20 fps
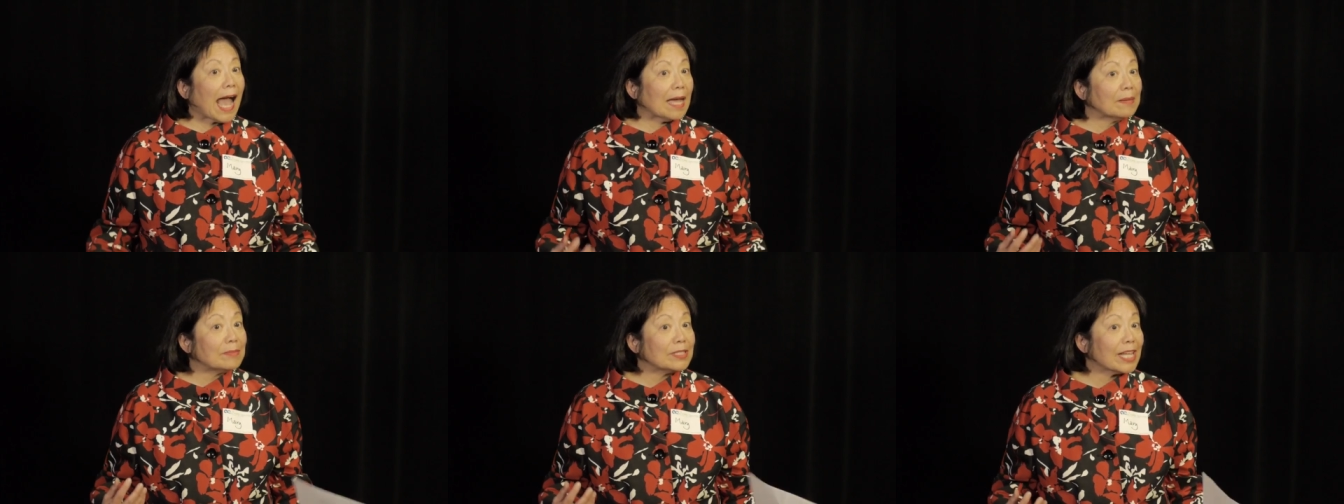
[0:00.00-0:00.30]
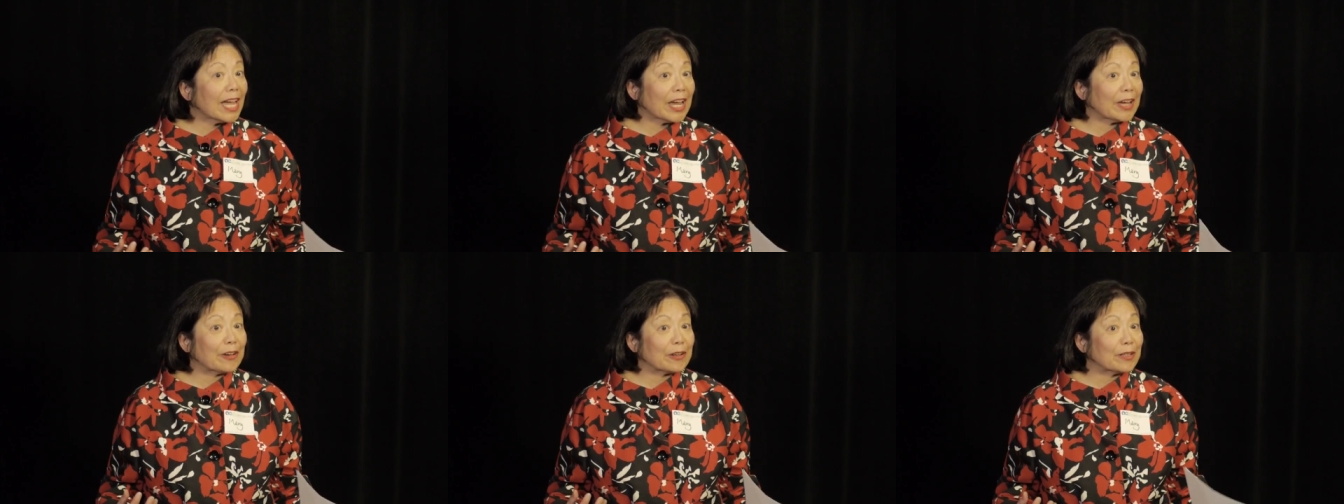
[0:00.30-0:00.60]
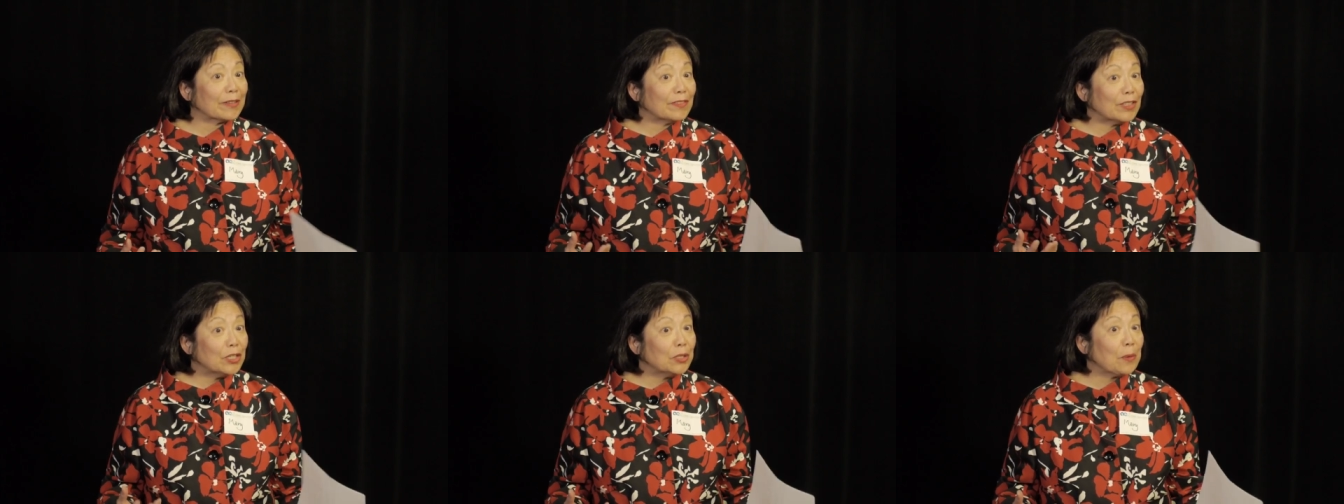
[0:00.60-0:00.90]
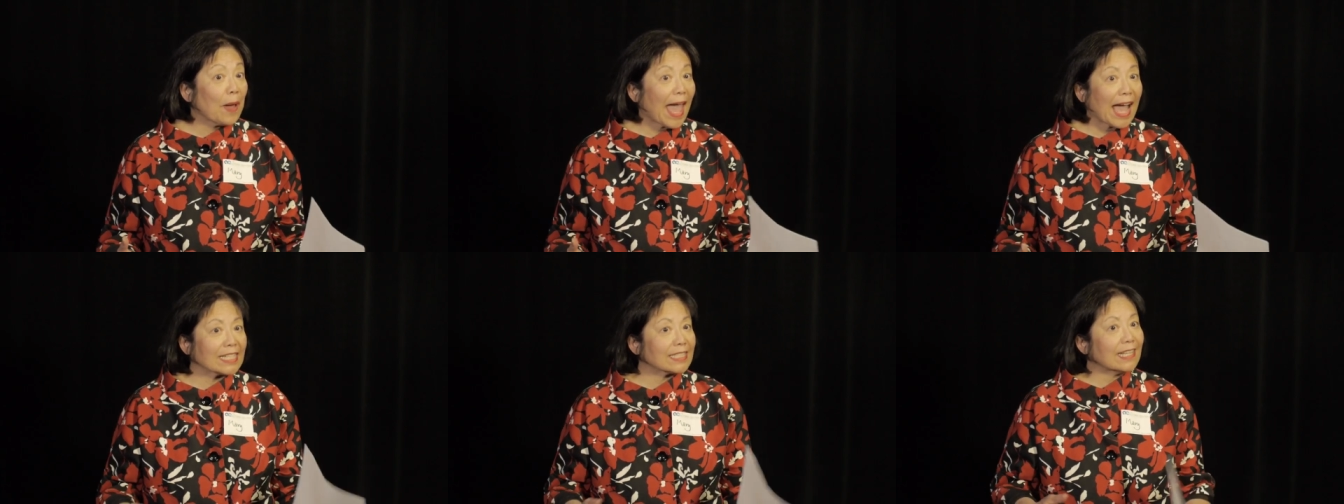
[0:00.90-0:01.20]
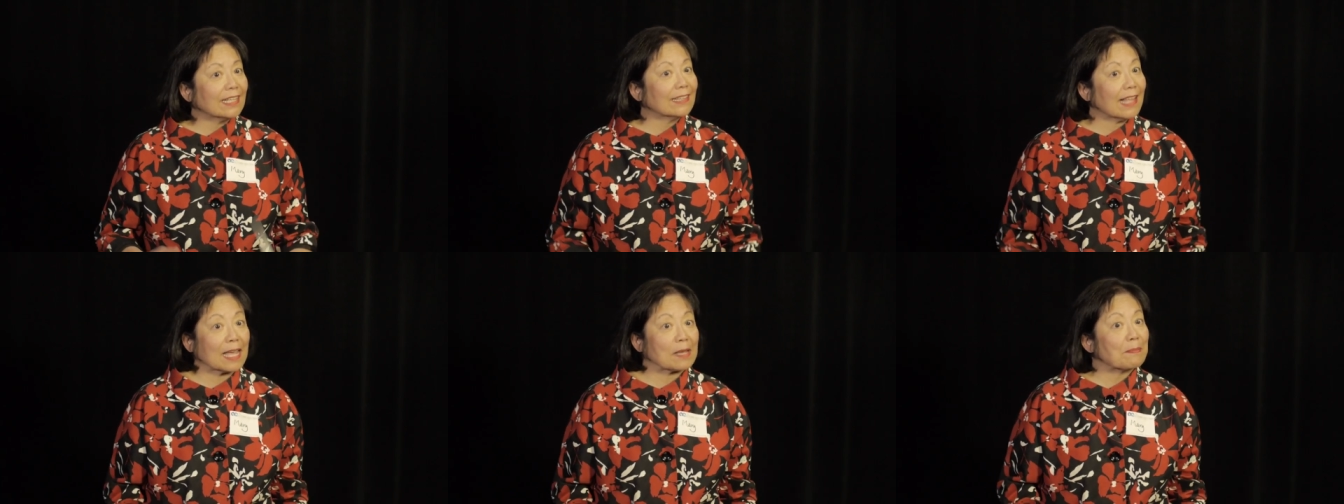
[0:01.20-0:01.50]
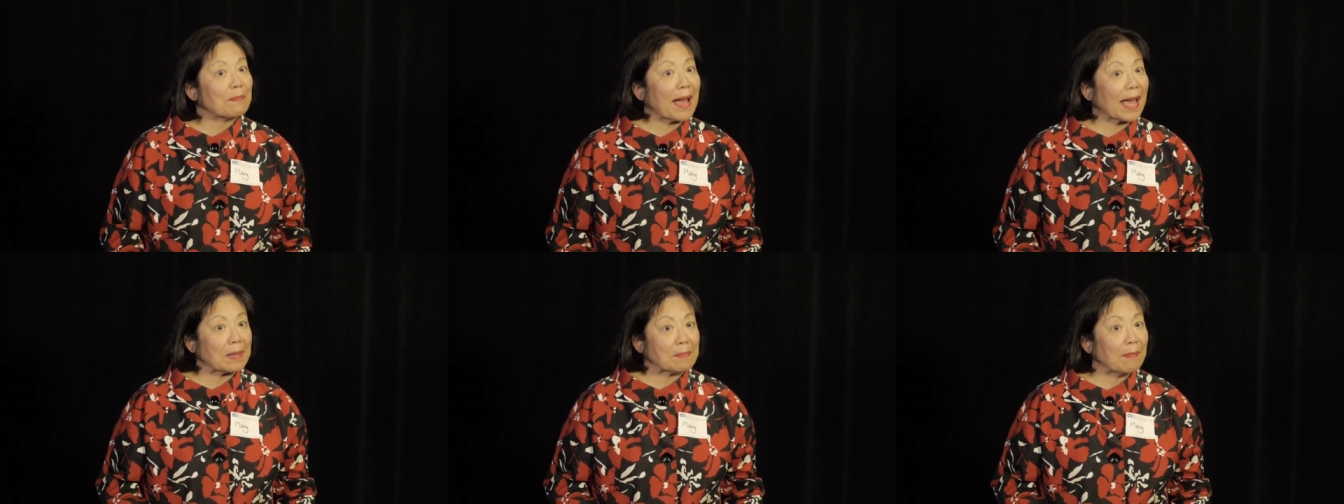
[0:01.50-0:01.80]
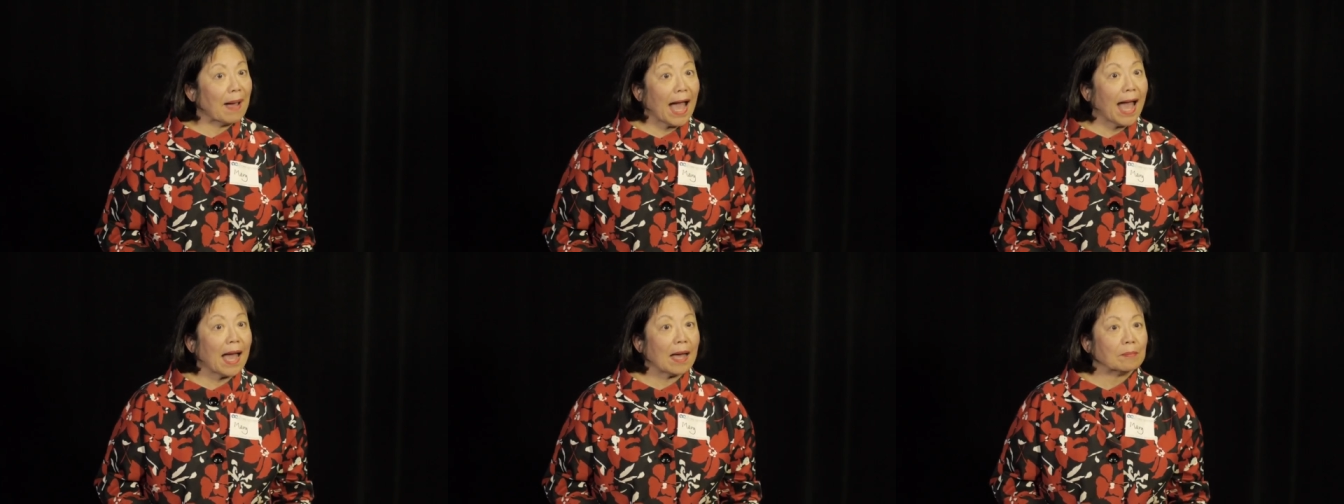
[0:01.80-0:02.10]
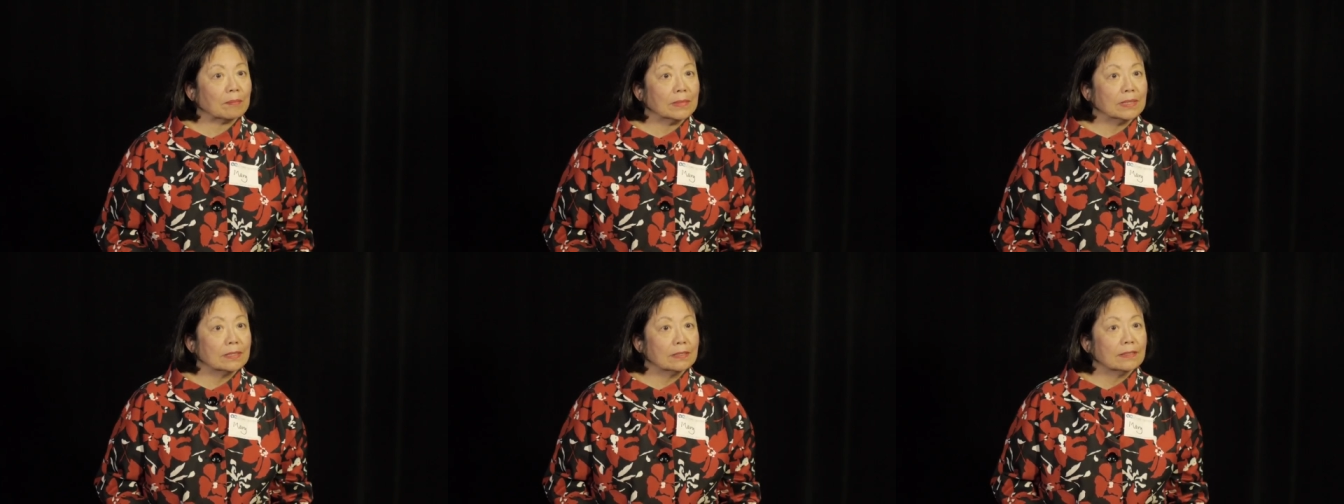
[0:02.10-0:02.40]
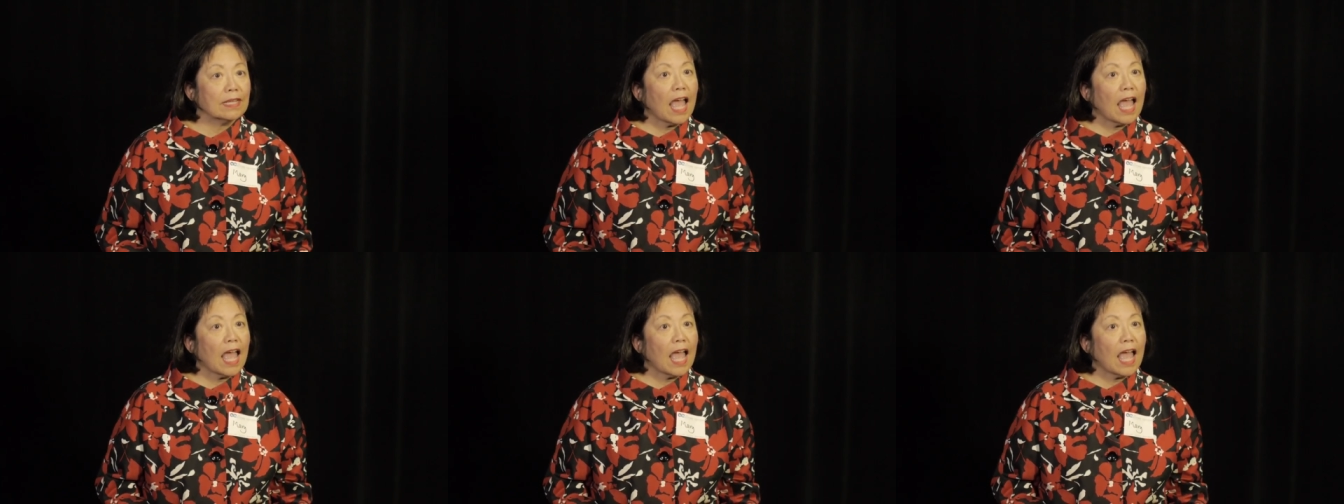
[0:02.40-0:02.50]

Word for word: I'm tired of you acting like my mom.